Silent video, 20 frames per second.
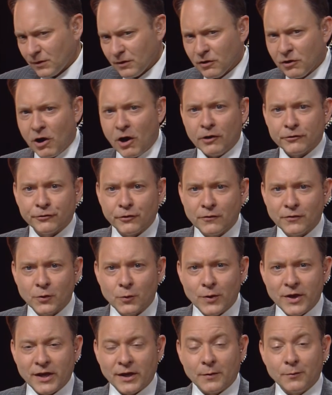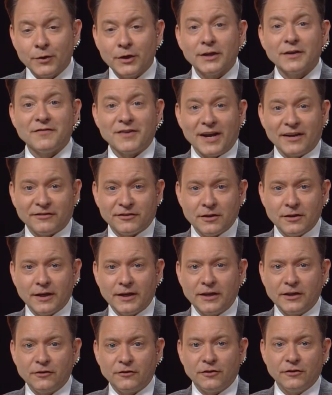Calls over the weekend really have
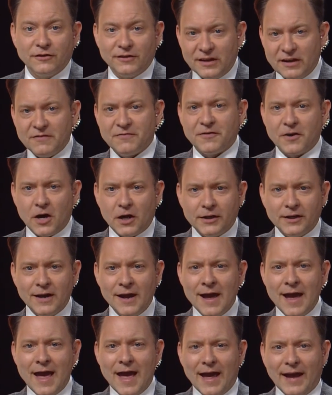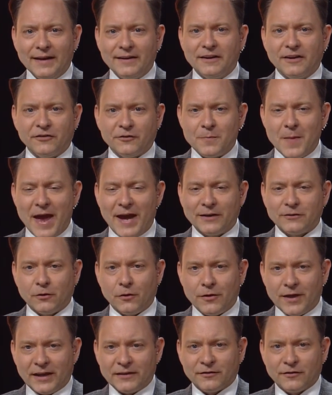escalated to defund and
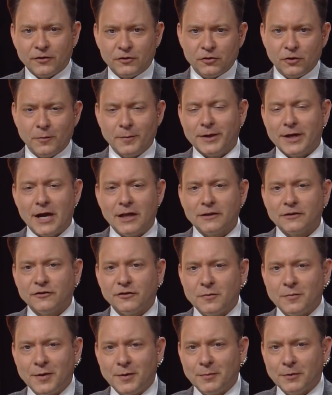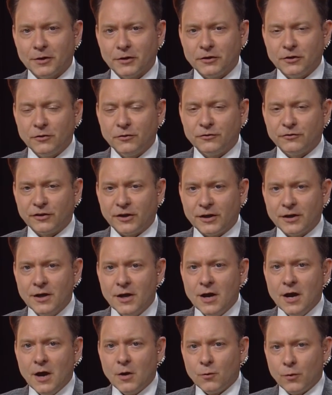dismantle. That's the terminology people are using
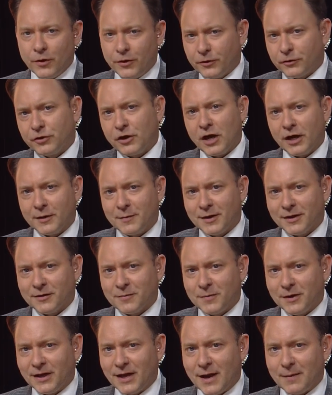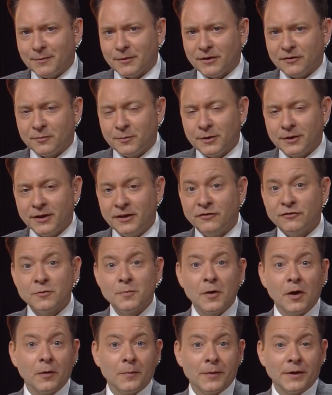when they're talking about the Minneapolis Police
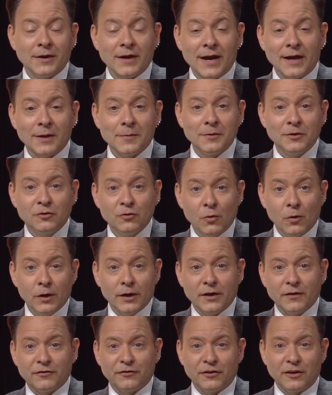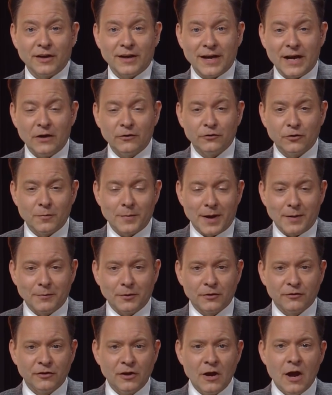Department. And a majority of city council
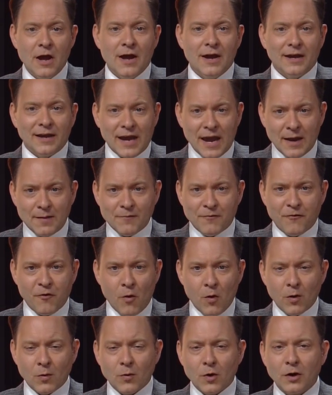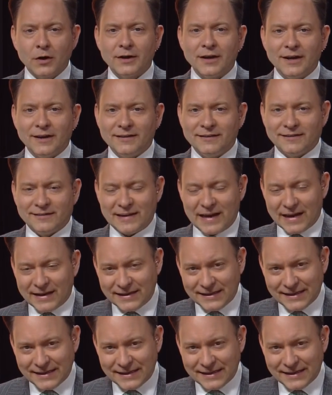members came forward and said,